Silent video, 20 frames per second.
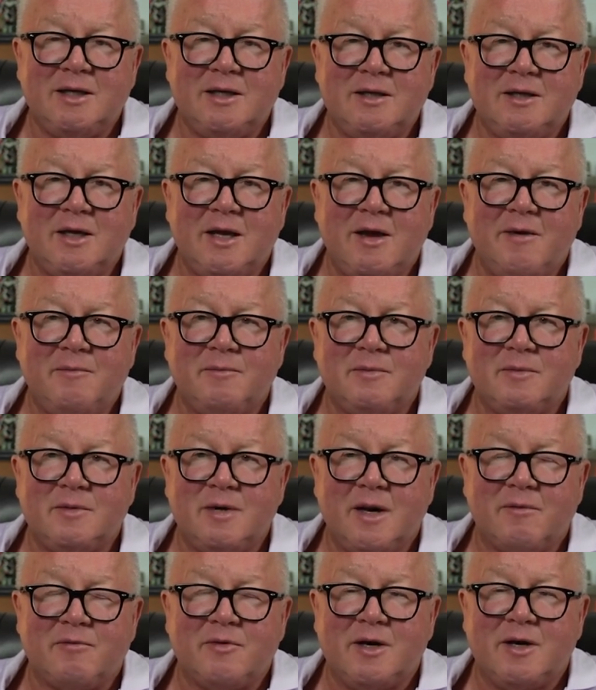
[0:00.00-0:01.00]
They have them
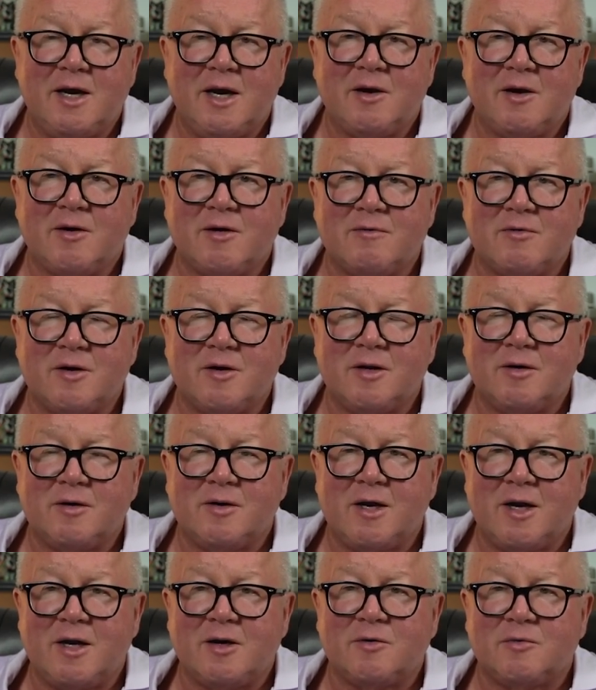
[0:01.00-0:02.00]
every day or every other
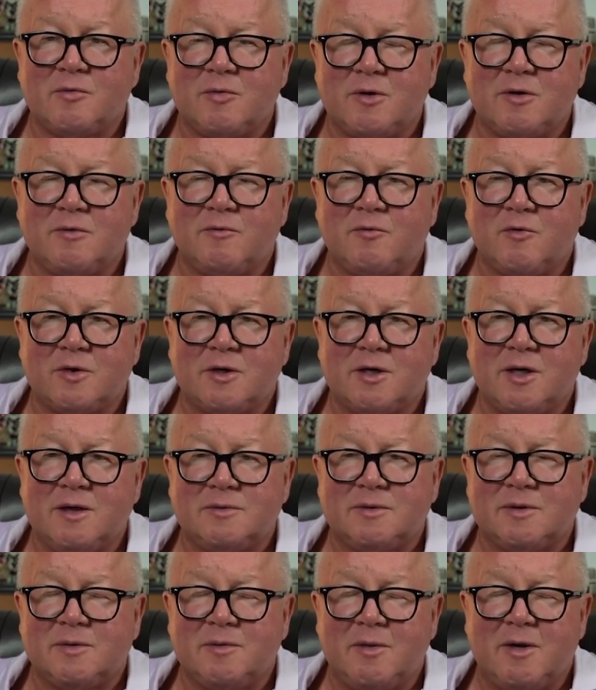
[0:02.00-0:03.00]
day or 3 or 4 times
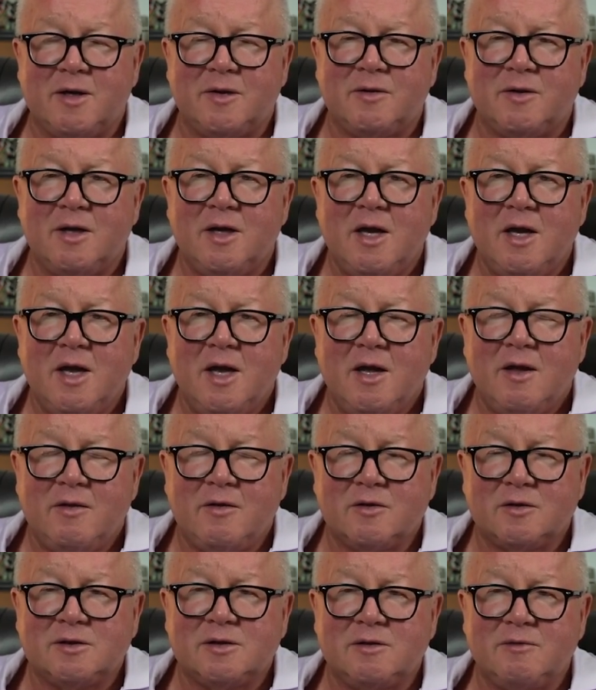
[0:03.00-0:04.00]
a month, and they're
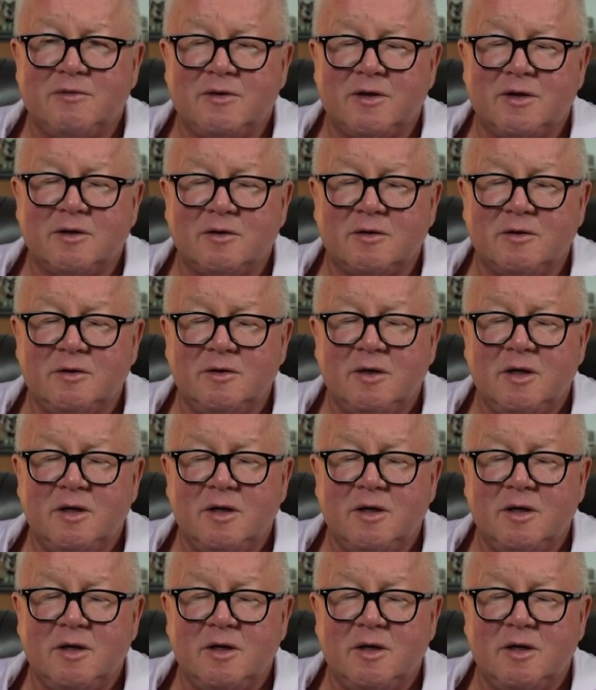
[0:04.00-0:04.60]
severe.